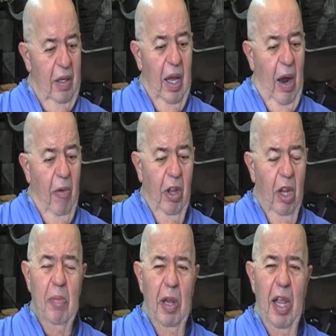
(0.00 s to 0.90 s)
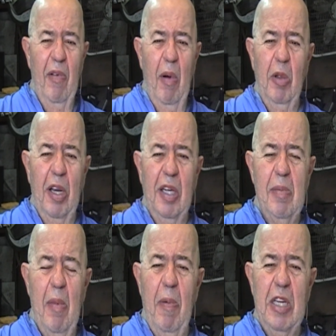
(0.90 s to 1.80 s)
I really believe I'm looking at
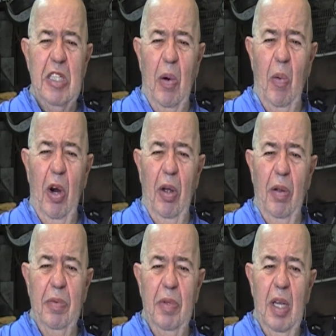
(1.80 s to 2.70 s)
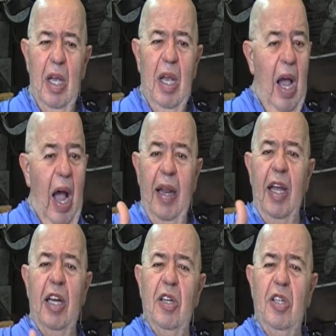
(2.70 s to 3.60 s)
some of the best in the world. I'd
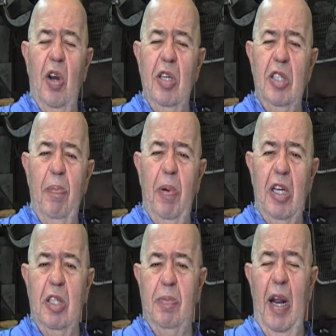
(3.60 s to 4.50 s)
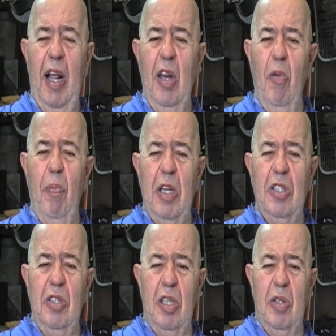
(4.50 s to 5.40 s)
like to show you some pictures, but I got no
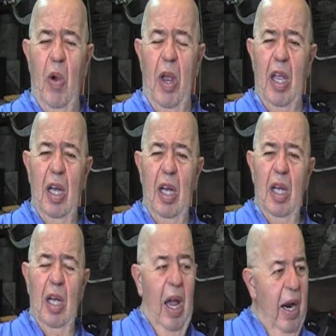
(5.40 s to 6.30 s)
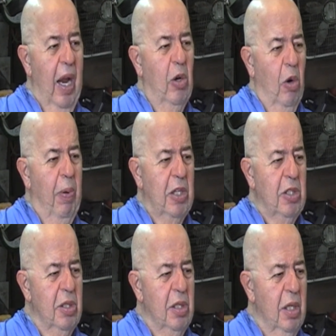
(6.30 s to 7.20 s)
pictures this week. I got no
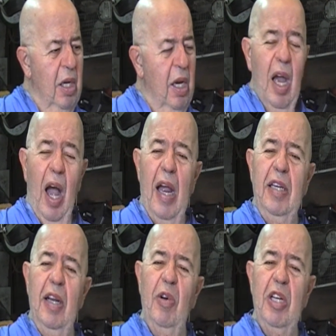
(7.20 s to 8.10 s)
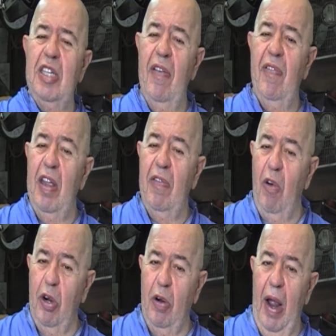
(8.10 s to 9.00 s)
pictures. I didn't receive any
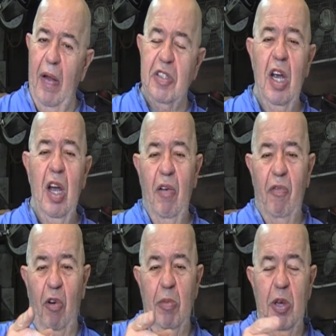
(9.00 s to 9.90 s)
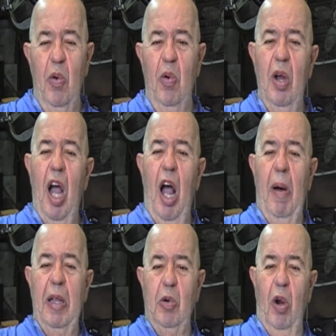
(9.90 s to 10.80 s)
photographs from you
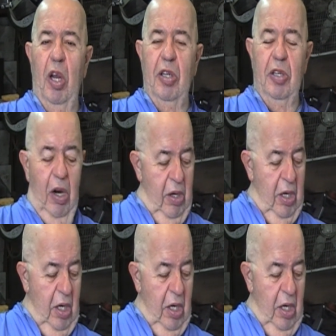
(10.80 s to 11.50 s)
about the work you turned.